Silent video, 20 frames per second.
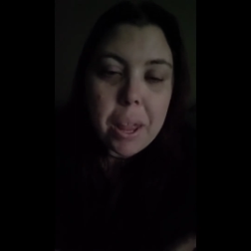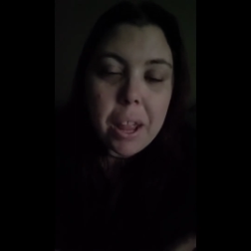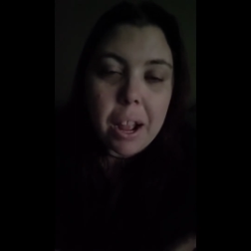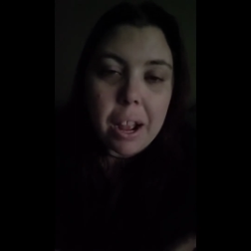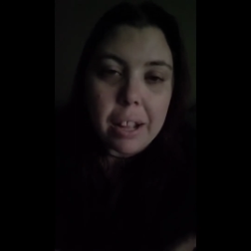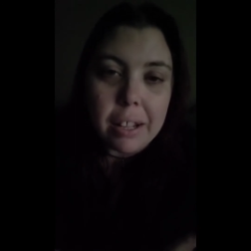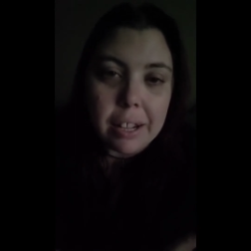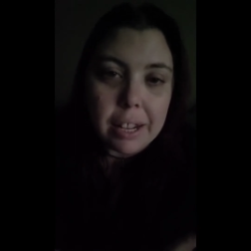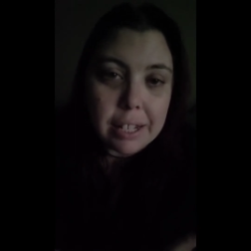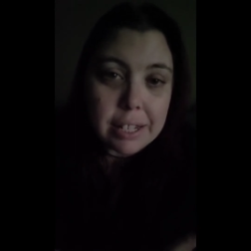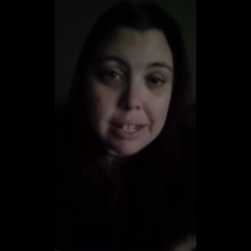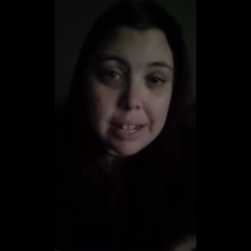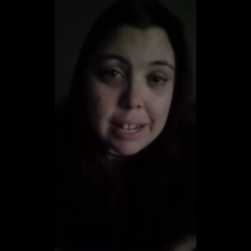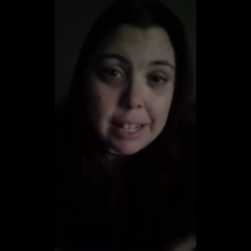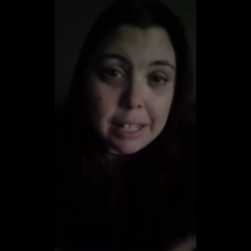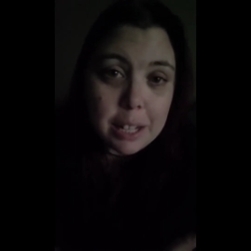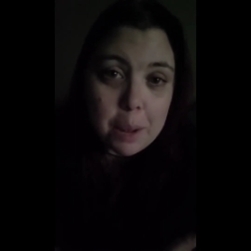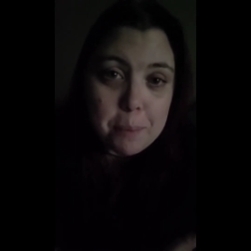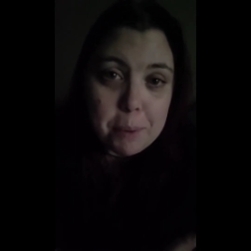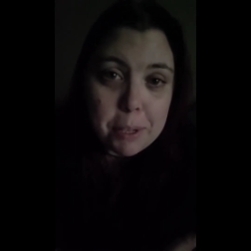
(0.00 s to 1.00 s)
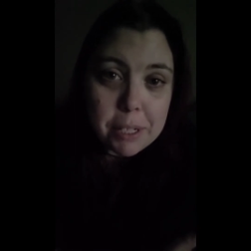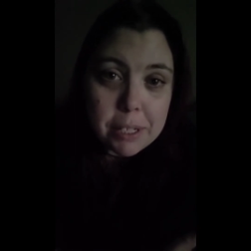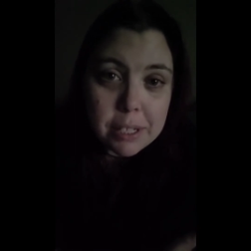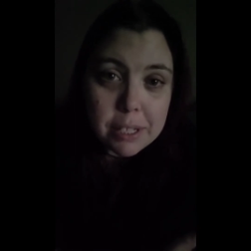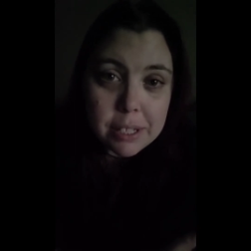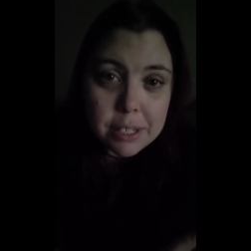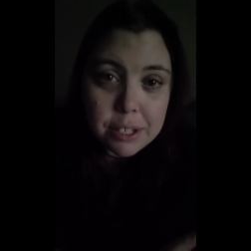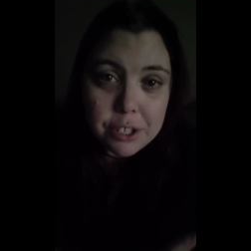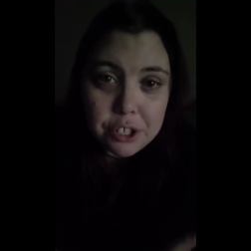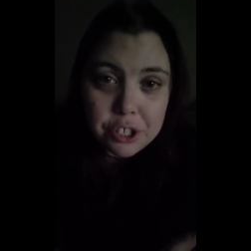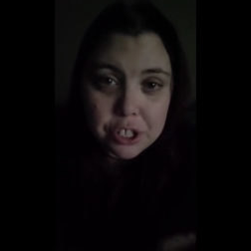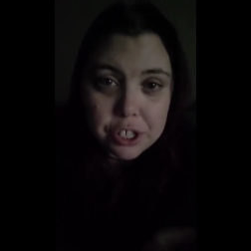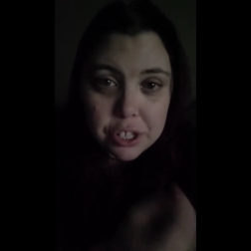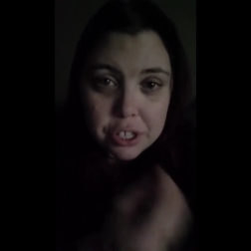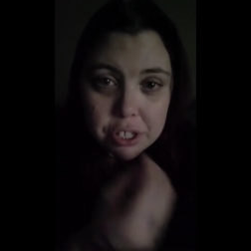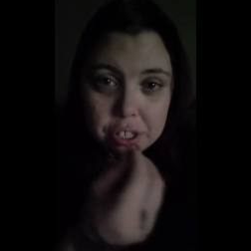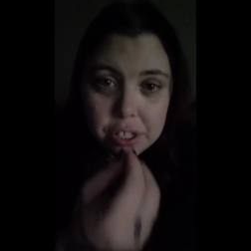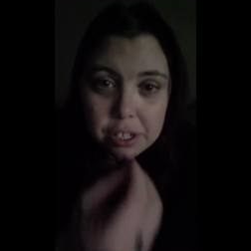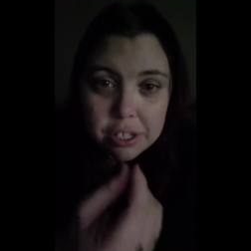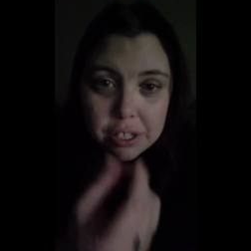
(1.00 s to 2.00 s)
I like to eat lemons
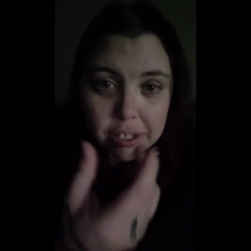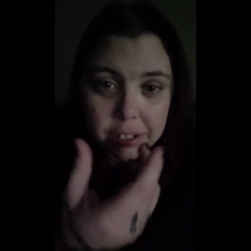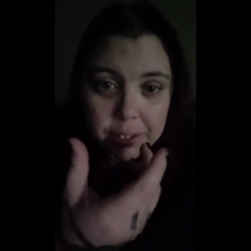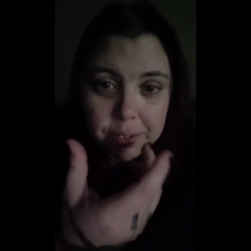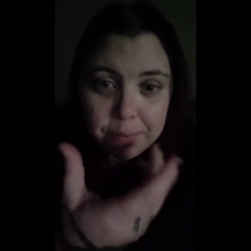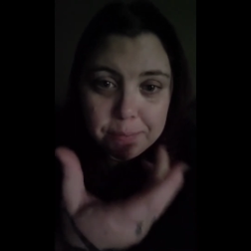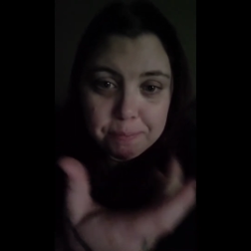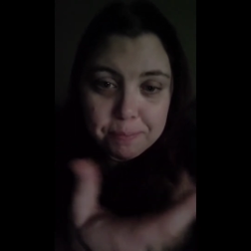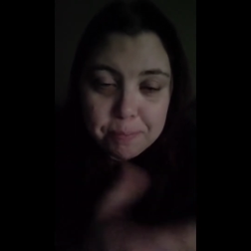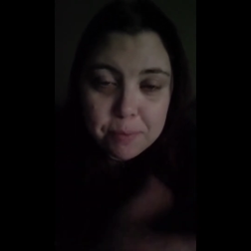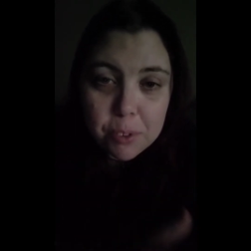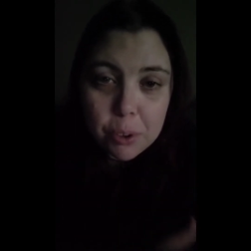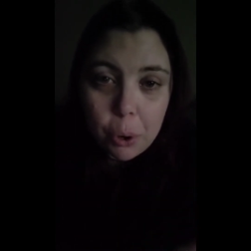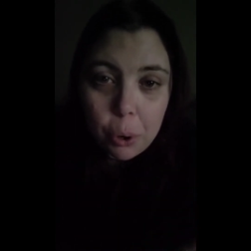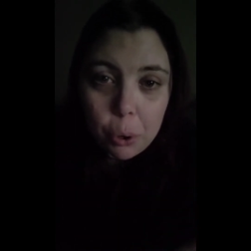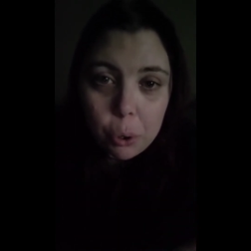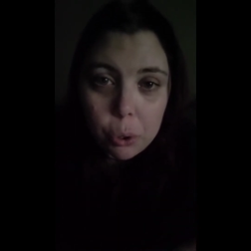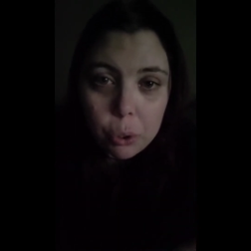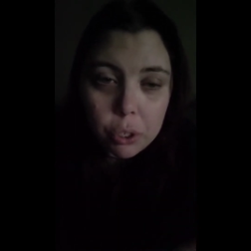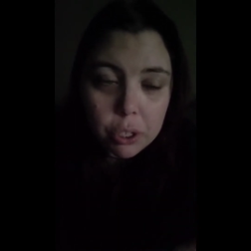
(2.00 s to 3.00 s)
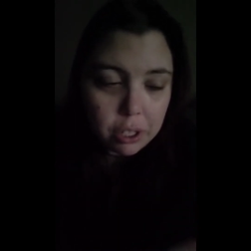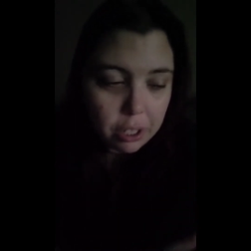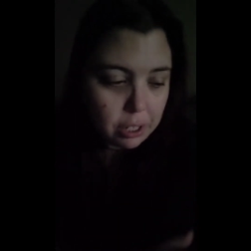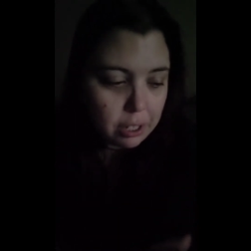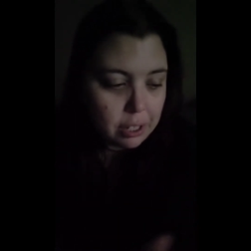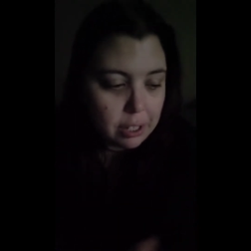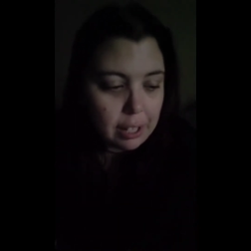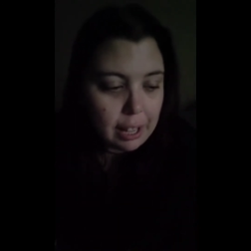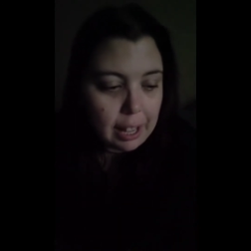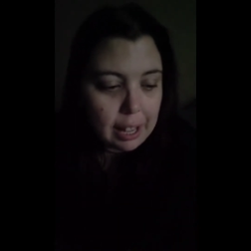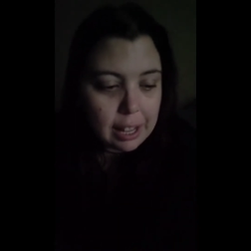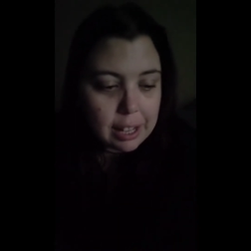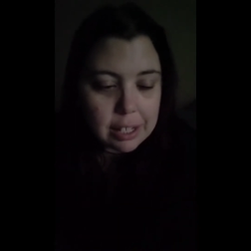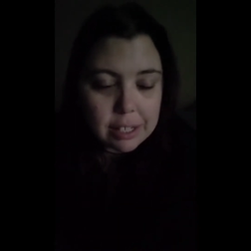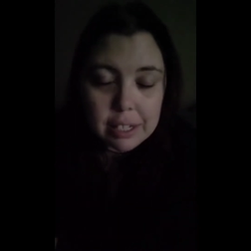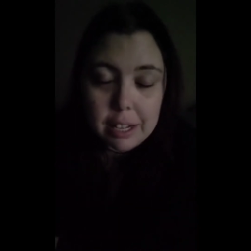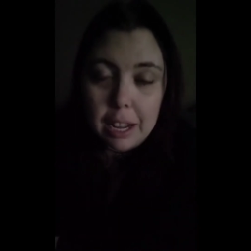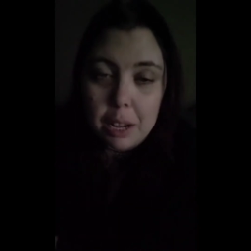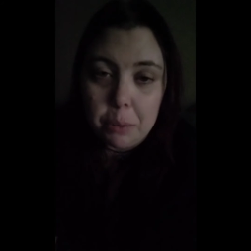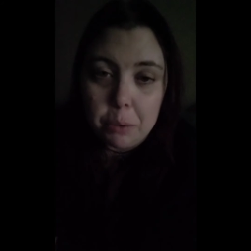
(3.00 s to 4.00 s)
just whole,
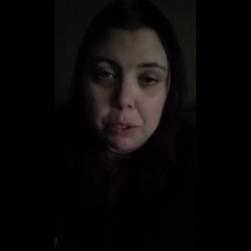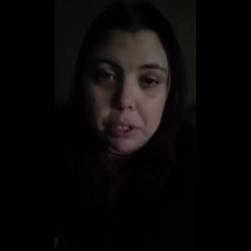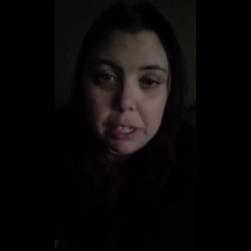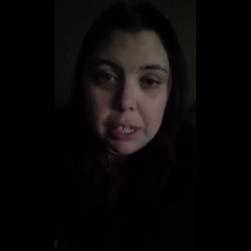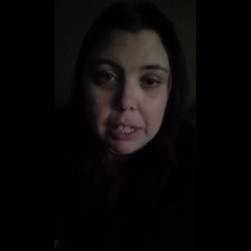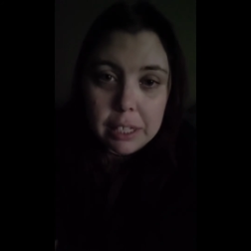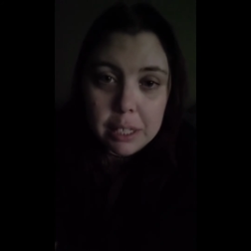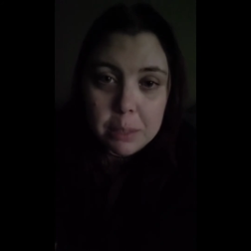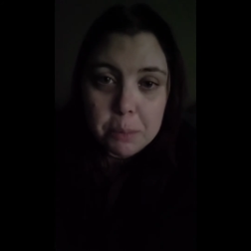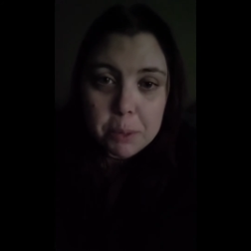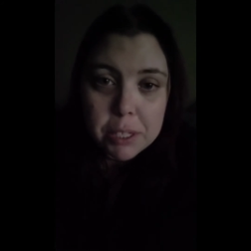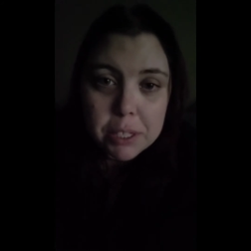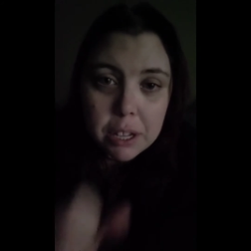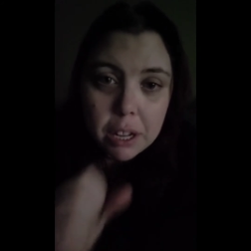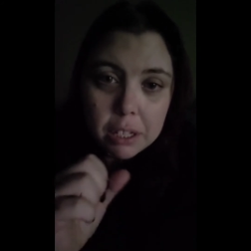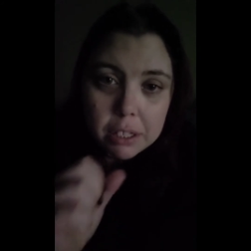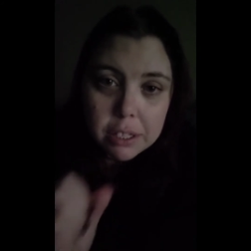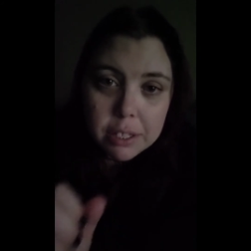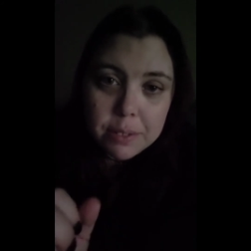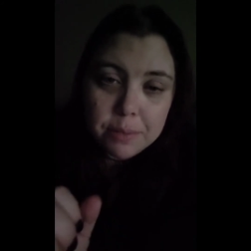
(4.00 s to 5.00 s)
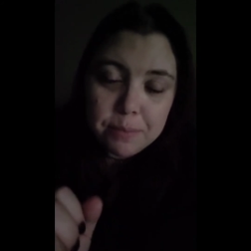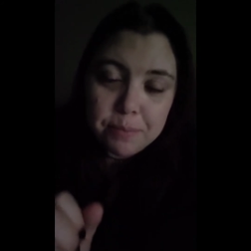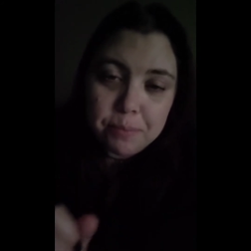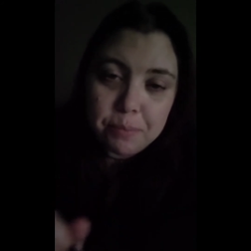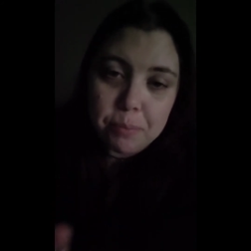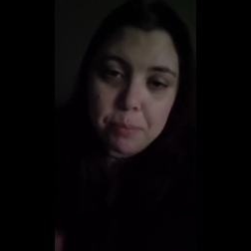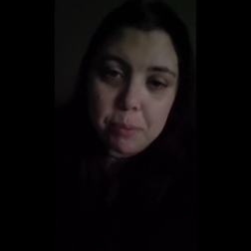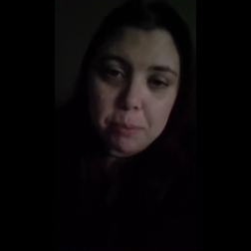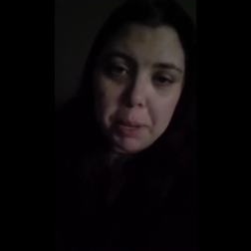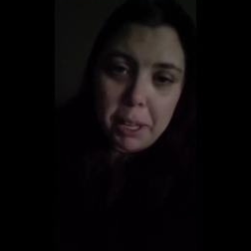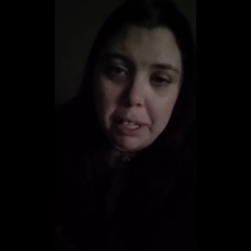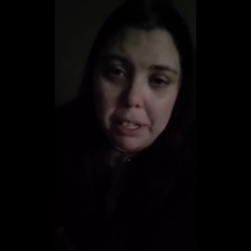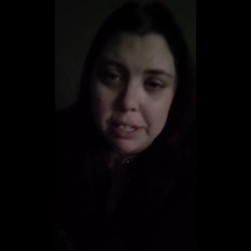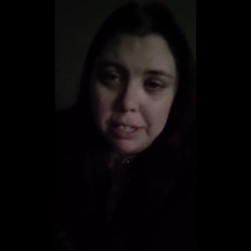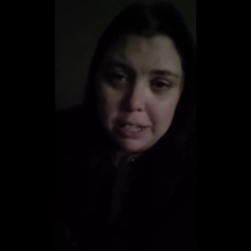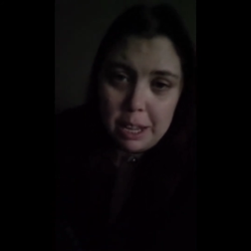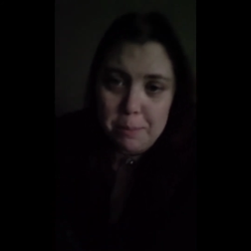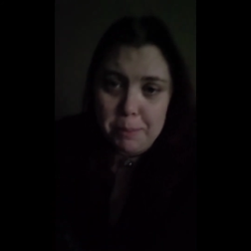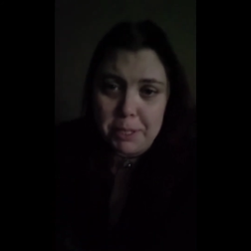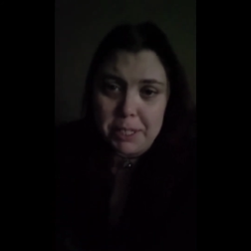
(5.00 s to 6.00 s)
and I will eat them with salt
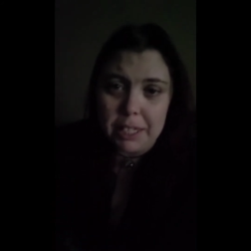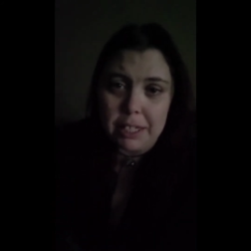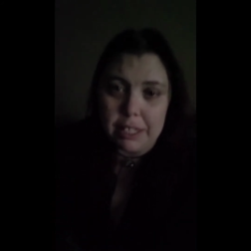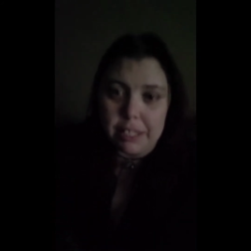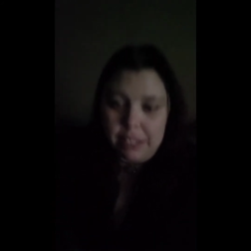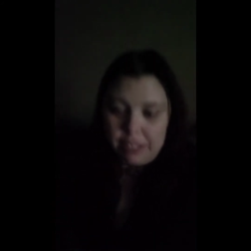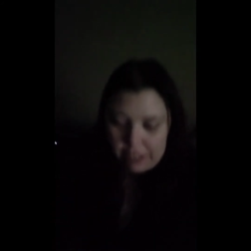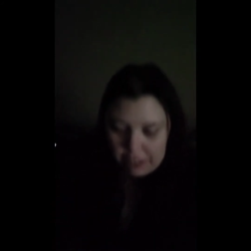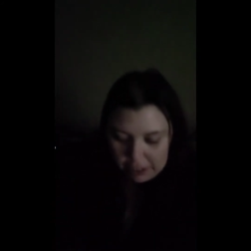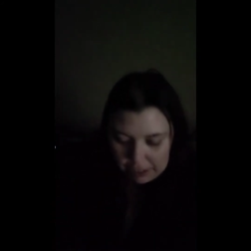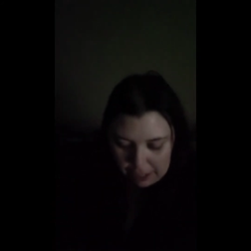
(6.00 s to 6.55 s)
because I'm addicted.